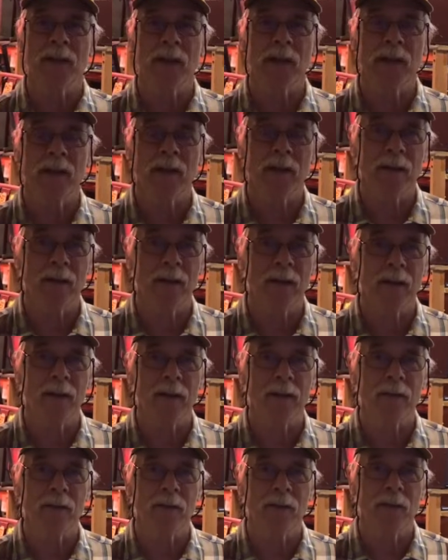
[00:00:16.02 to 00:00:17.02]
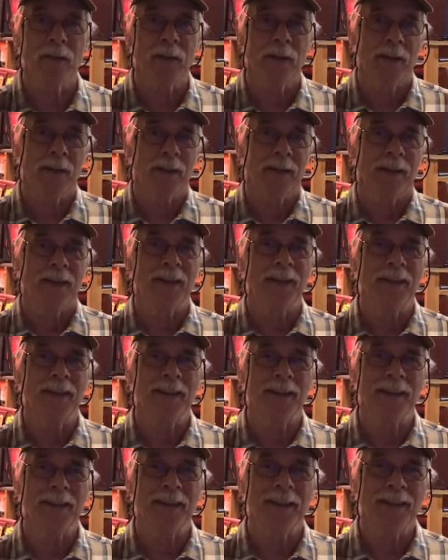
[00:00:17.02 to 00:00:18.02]
that
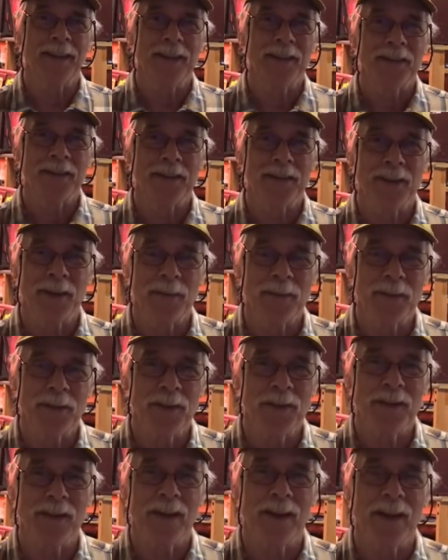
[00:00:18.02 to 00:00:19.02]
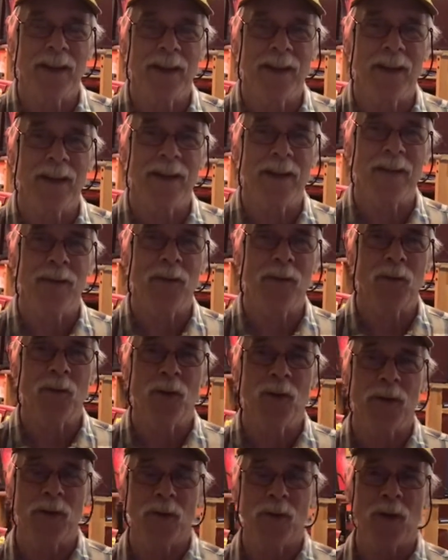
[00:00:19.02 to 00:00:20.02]
subject, and you
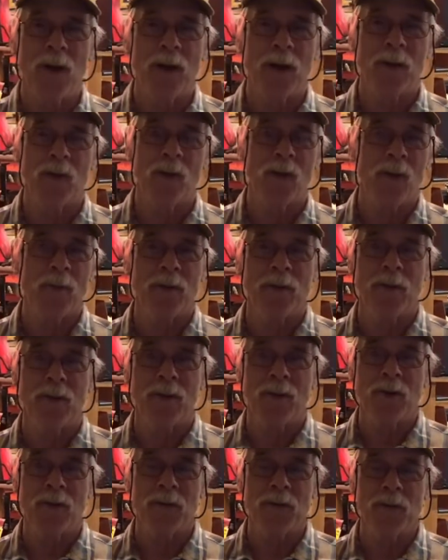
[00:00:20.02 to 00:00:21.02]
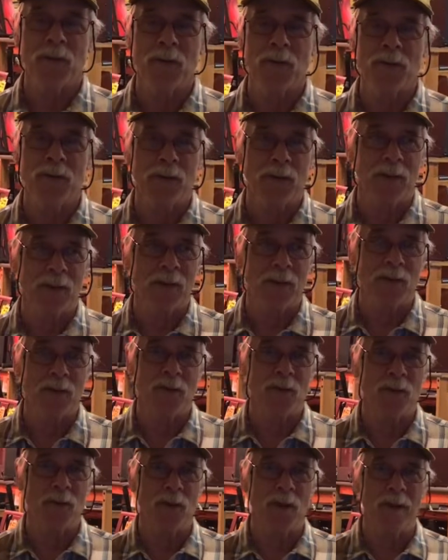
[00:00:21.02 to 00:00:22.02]
are in Rockin Robin Guitars and Music. This
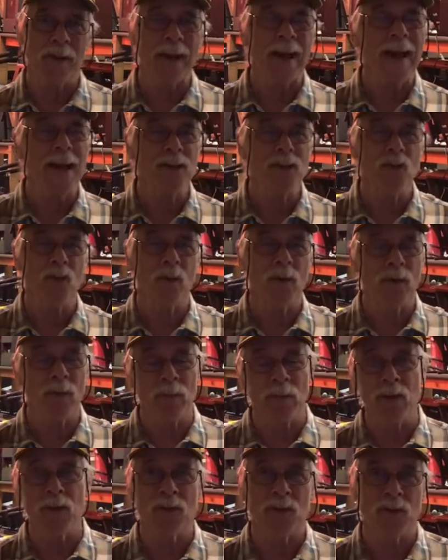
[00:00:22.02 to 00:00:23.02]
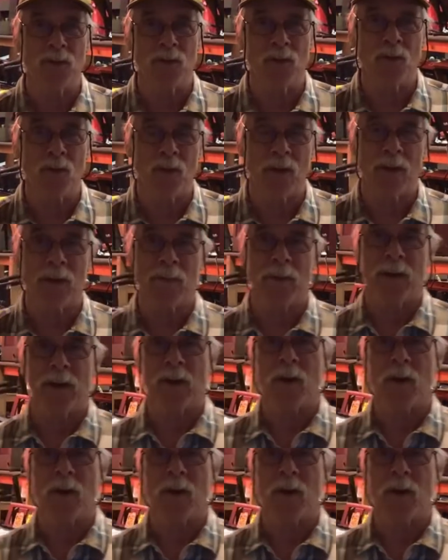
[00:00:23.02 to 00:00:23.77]
is the last real music store, and I'm going